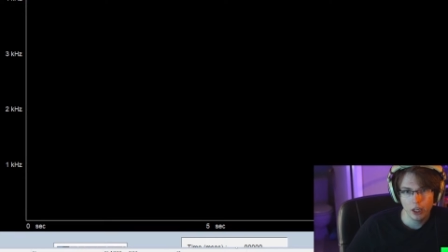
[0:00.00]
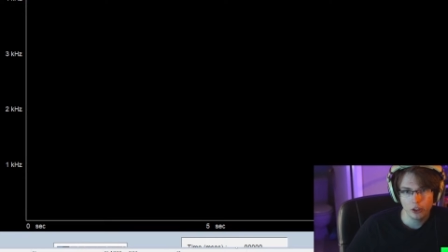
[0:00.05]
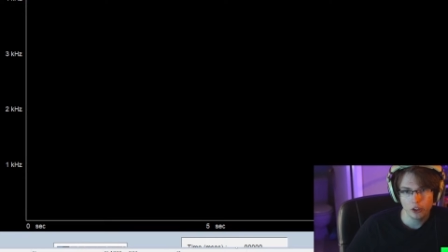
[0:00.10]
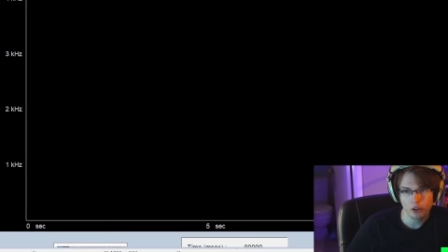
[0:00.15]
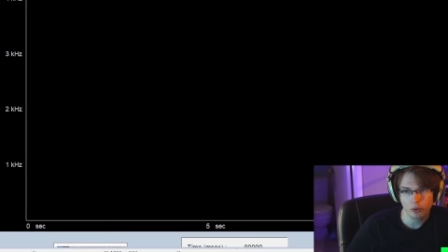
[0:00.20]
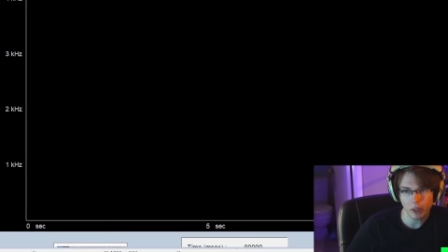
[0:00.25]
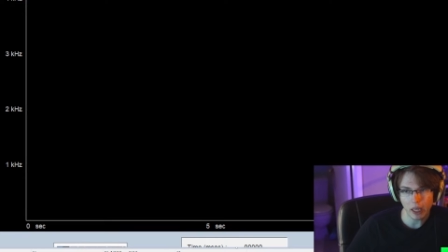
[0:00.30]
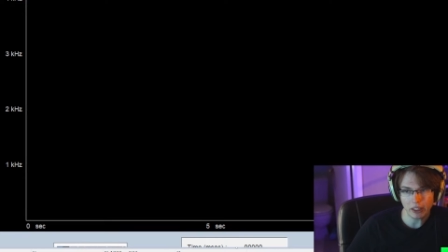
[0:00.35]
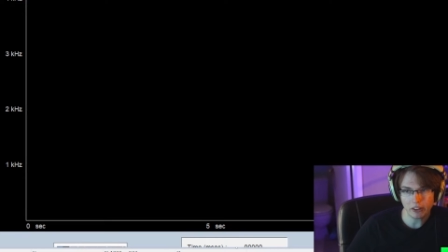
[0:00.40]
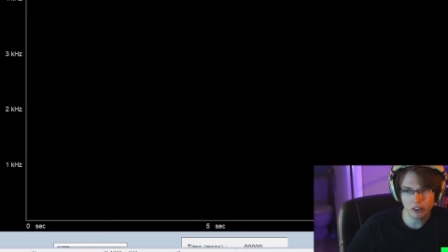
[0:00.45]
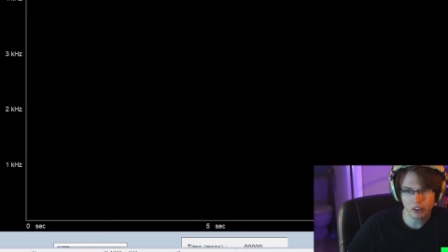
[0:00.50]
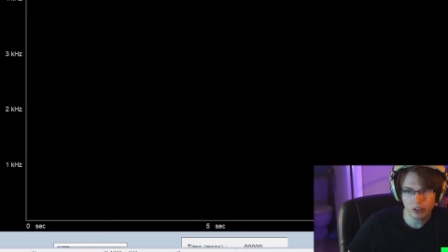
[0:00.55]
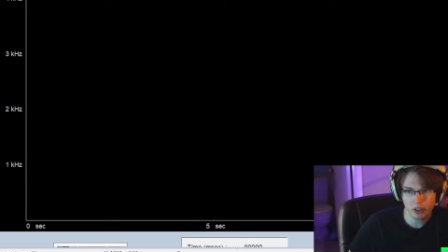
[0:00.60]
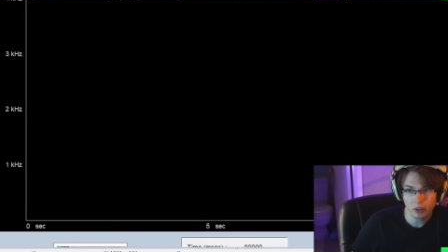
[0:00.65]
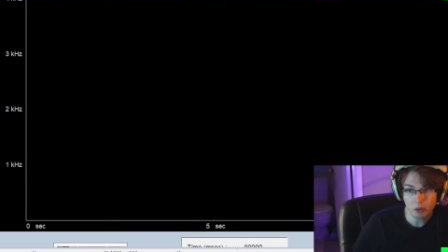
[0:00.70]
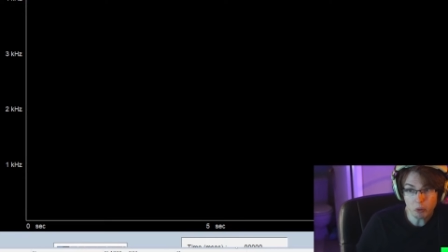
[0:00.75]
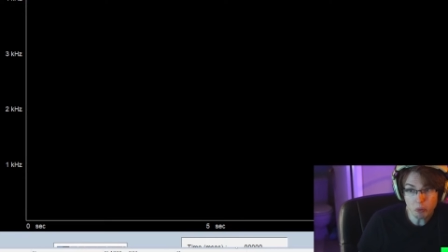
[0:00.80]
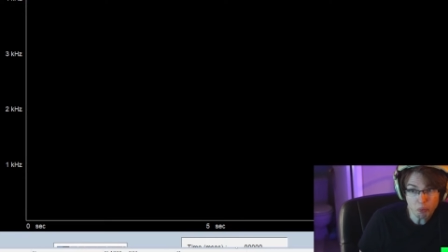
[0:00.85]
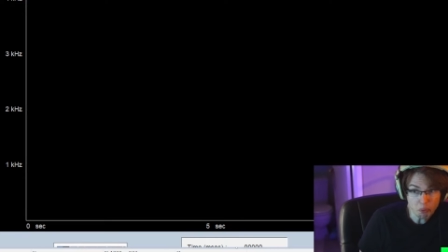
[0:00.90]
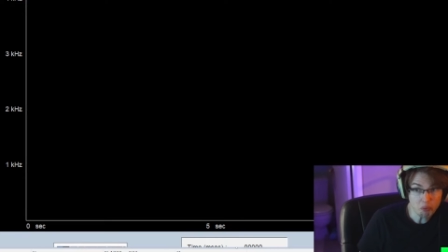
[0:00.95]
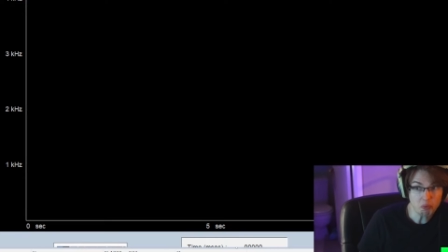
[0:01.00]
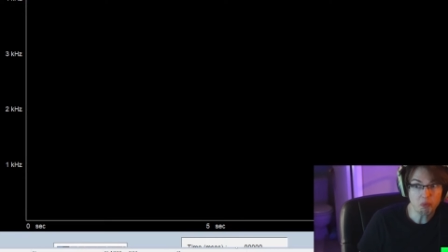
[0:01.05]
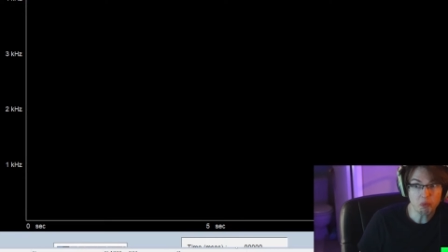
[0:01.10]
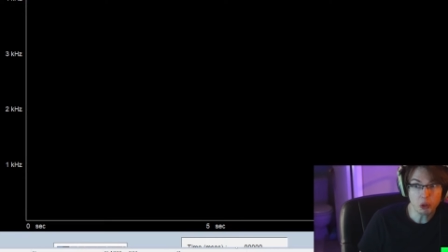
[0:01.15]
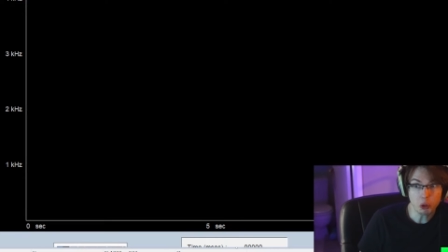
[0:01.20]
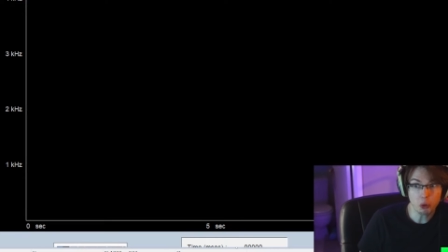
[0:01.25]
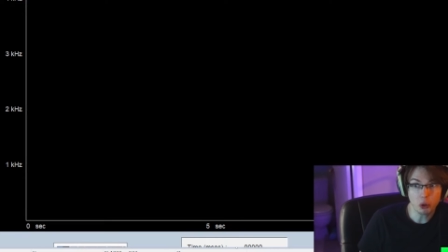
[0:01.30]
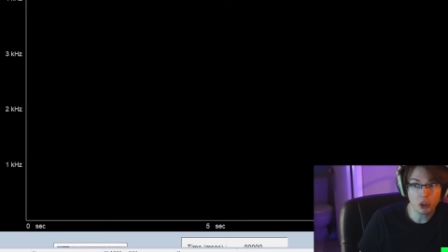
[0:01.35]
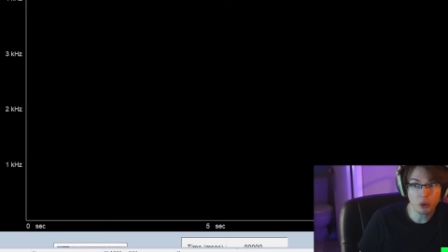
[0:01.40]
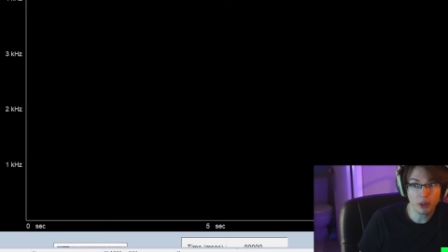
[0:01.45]
So let's
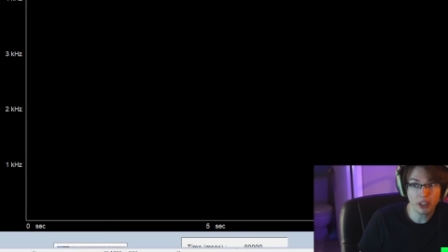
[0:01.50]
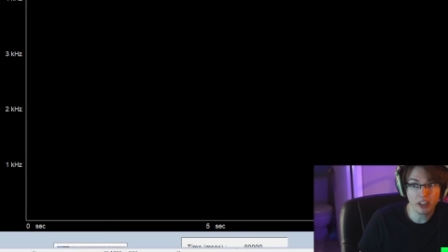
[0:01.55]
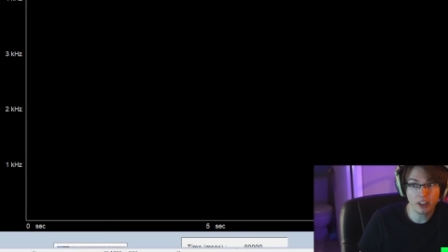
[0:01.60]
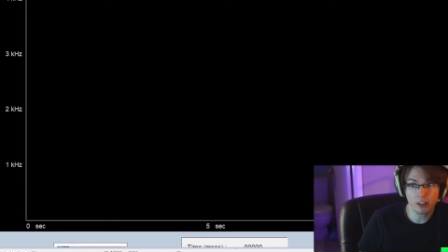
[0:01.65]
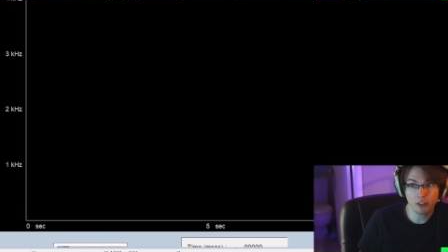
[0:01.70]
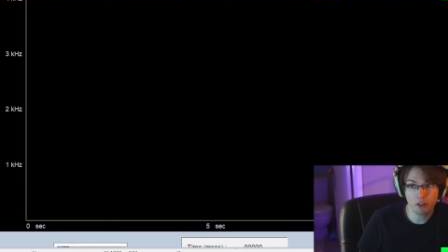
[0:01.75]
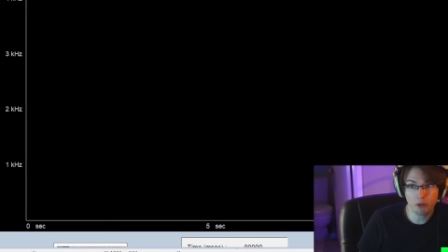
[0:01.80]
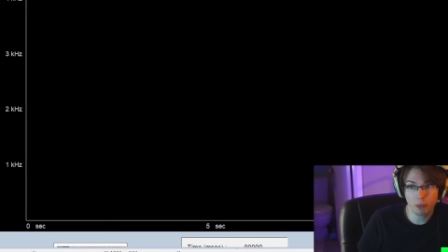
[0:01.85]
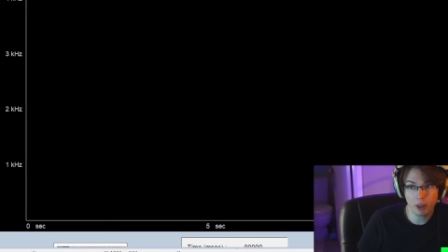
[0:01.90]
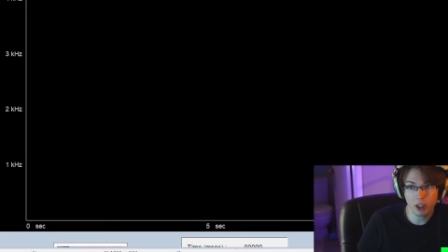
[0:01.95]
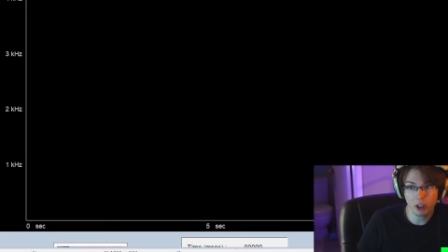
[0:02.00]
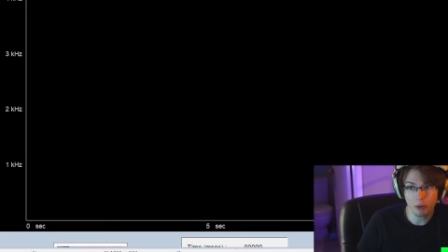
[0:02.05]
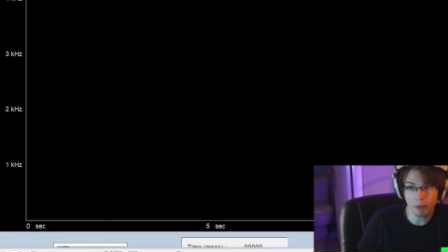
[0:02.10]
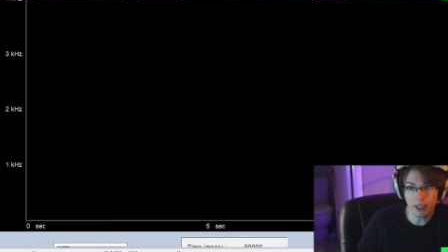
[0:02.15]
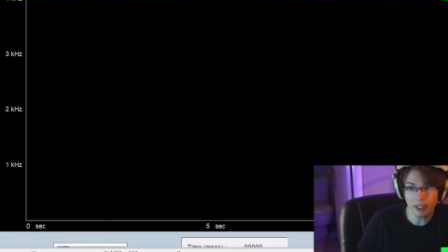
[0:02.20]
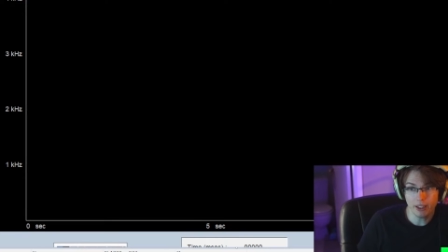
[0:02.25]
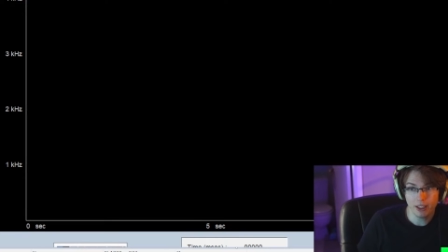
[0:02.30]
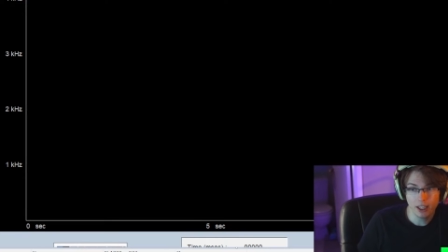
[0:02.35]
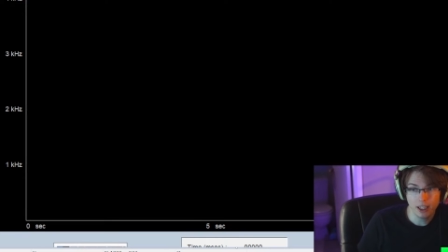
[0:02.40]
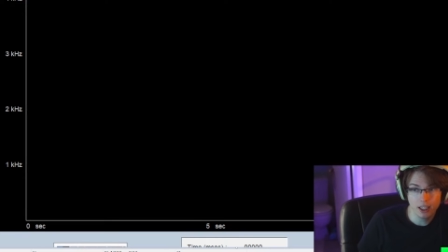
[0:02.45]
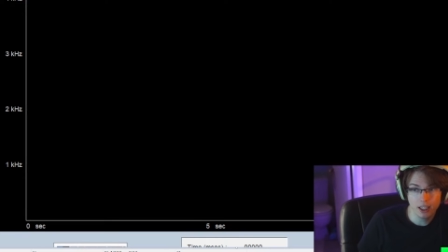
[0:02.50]
do a quick experiment.